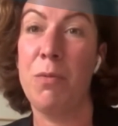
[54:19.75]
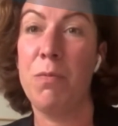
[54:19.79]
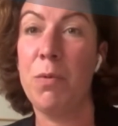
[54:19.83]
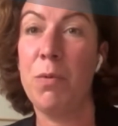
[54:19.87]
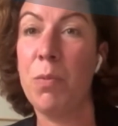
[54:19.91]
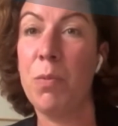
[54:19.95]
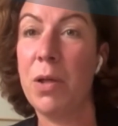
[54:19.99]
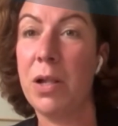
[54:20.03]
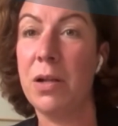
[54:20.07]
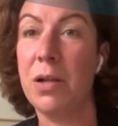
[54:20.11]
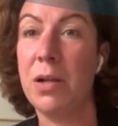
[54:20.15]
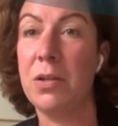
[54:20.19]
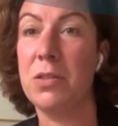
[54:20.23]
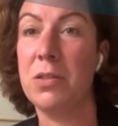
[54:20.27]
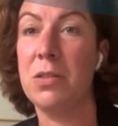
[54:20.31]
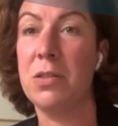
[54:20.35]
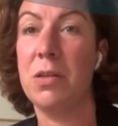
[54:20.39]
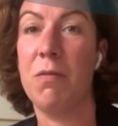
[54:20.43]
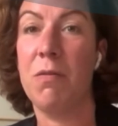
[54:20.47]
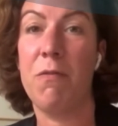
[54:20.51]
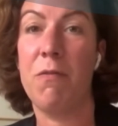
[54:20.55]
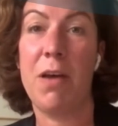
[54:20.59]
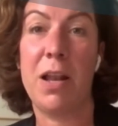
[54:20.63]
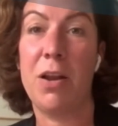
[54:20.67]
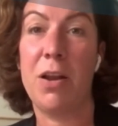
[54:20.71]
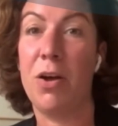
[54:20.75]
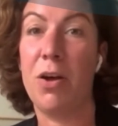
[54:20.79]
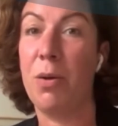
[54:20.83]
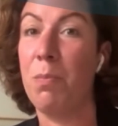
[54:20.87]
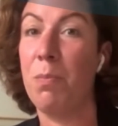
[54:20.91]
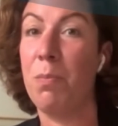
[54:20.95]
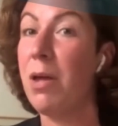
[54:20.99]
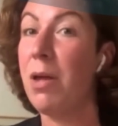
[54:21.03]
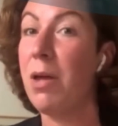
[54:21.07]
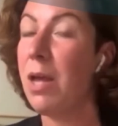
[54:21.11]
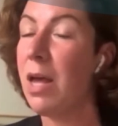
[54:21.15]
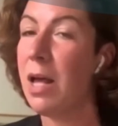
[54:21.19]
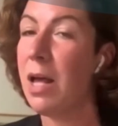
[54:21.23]
We will
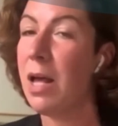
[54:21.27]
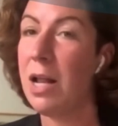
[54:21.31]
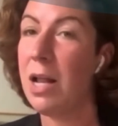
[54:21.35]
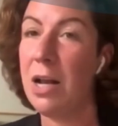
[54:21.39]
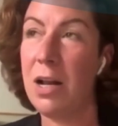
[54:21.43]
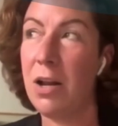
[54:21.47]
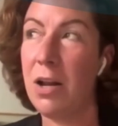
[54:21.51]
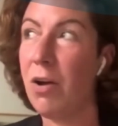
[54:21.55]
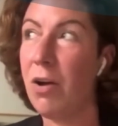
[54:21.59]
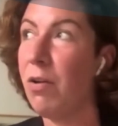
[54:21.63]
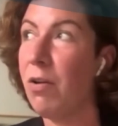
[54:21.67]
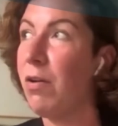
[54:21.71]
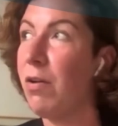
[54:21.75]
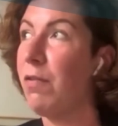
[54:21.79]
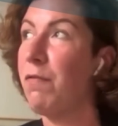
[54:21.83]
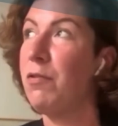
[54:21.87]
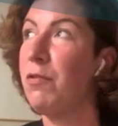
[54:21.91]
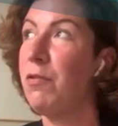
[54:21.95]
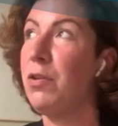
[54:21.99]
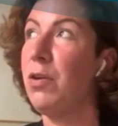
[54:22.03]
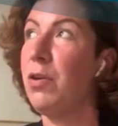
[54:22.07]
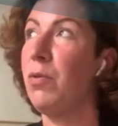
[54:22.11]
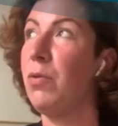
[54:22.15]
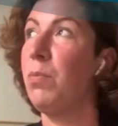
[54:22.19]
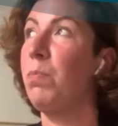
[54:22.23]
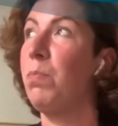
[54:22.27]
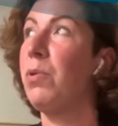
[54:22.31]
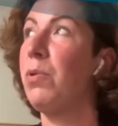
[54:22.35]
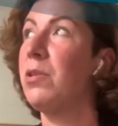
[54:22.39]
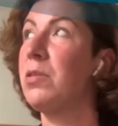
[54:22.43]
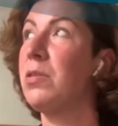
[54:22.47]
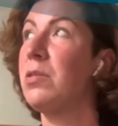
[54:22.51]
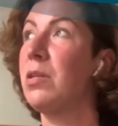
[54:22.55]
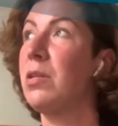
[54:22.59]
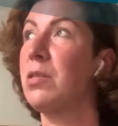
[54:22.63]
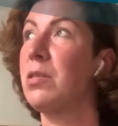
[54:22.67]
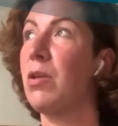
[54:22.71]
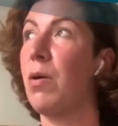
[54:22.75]
develop a lot of new
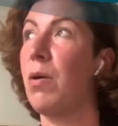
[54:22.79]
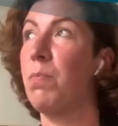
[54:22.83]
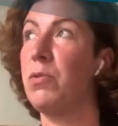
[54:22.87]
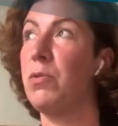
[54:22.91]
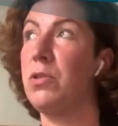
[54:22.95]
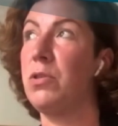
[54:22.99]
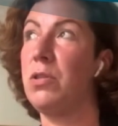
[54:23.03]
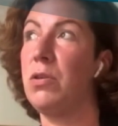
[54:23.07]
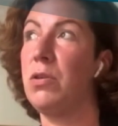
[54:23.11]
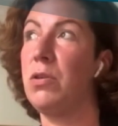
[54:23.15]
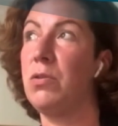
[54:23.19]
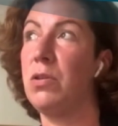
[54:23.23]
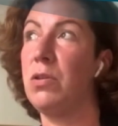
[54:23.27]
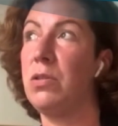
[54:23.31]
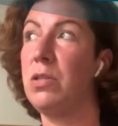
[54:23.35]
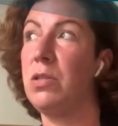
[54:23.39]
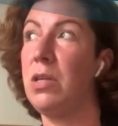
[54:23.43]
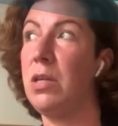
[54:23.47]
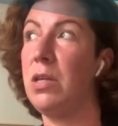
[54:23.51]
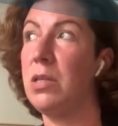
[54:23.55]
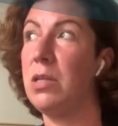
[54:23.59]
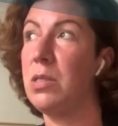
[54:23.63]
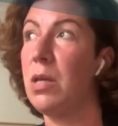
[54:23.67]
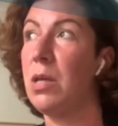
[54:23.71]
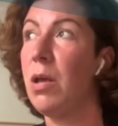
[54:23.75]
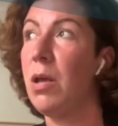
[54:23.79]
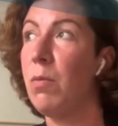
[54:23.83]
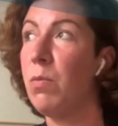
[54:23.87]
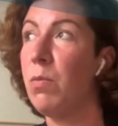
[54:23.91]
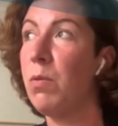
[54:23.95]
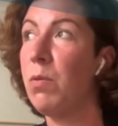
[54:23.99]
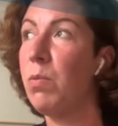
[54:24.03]
business opportunities.